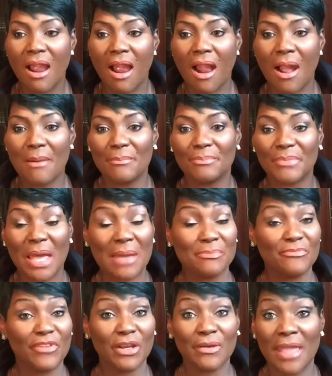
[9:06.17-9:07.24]
I'm
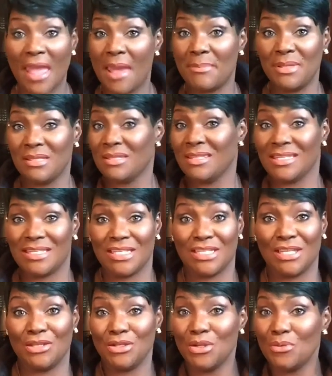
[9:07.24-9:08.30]
very happy that this
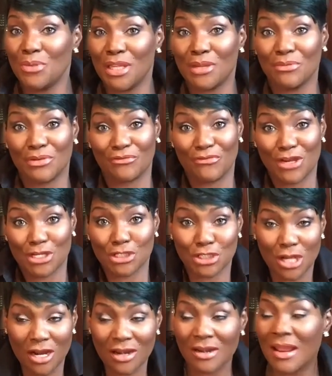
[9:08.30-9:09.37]
is a new week with a fresh
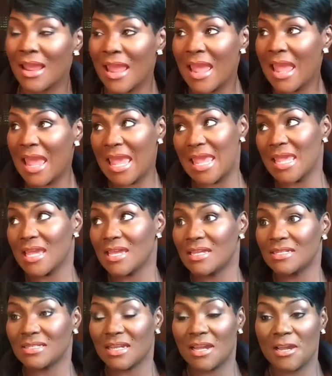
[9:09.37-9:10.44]
start.
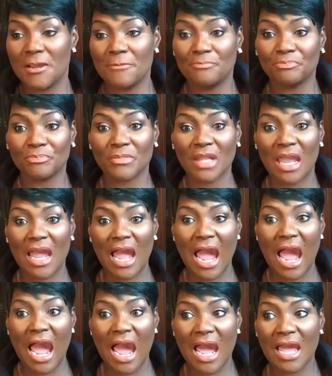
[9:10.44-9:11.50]
And
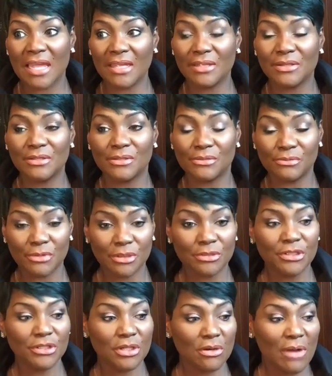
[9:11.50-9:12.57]
I will,
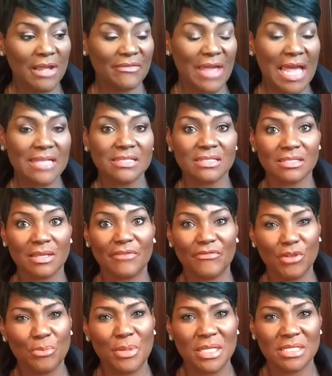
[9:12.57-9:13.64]
you know, I got a
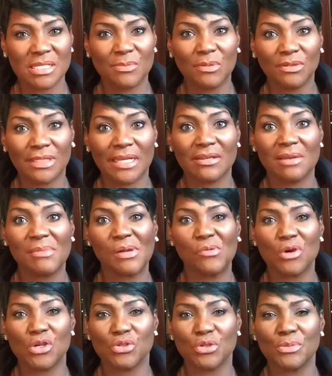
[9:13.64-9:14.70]
few pieces pulled out of my
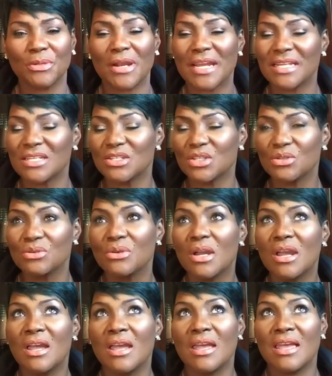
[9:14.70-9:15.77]
wardrobe, or
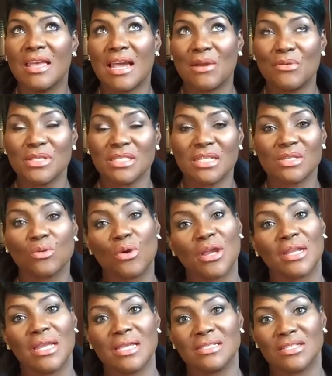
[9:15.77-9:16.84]
I wasn't as
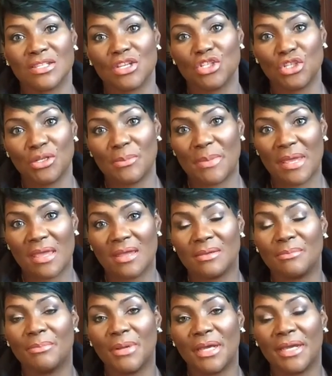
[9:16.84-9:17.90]
organized as I should have
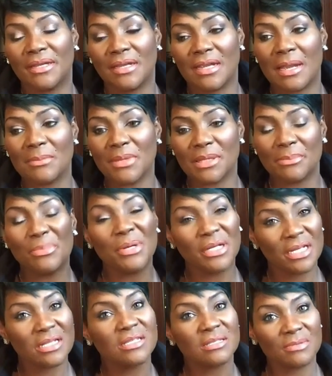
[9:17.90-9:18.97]
been, but I'm going to put
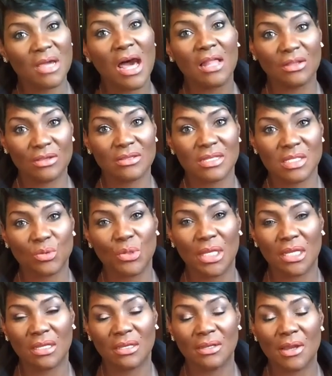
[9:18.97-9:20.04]
in some color this
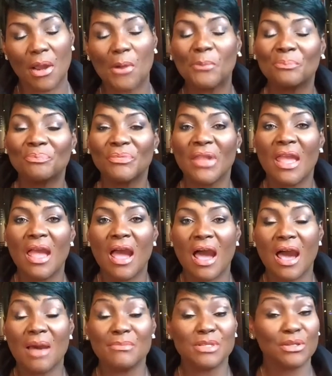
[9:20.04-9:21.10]
week, you know.
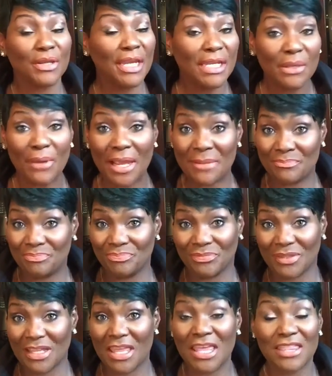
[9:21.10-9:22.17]
So anyway,
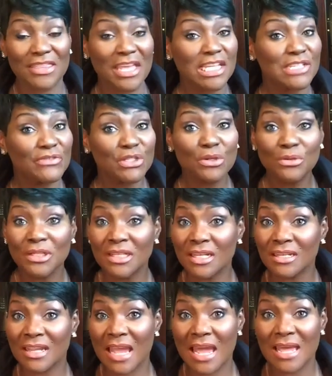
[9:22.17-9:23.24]
thanks for tuning
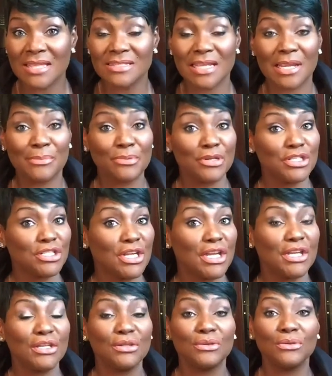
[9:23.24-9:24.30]
in, guys. I
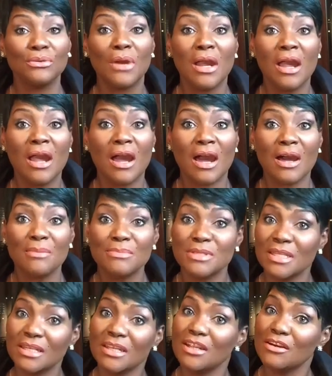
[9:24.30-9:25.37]
appreciate you
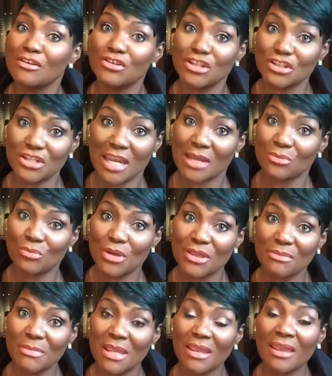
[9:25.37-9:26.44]
sitting here and chit-chatting
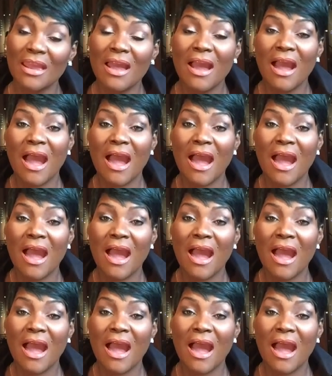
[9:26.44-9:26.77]
with me.